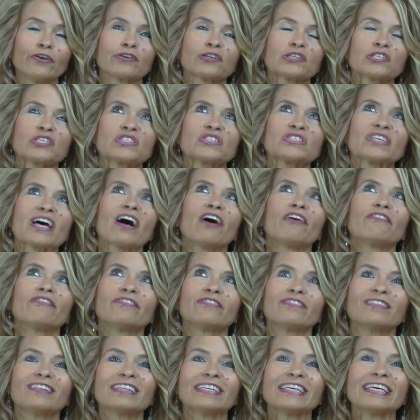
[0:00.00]
yourself
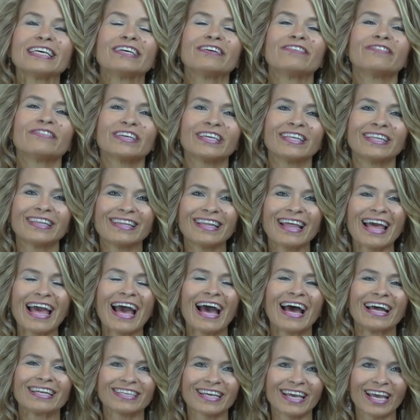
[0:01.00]
live in
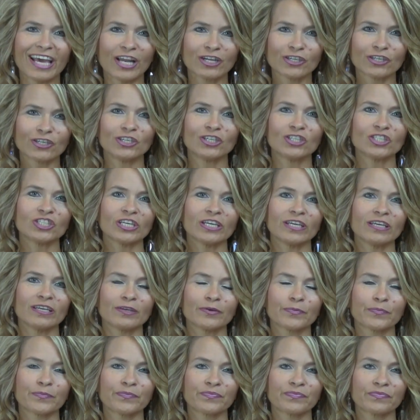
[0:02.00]
that energy.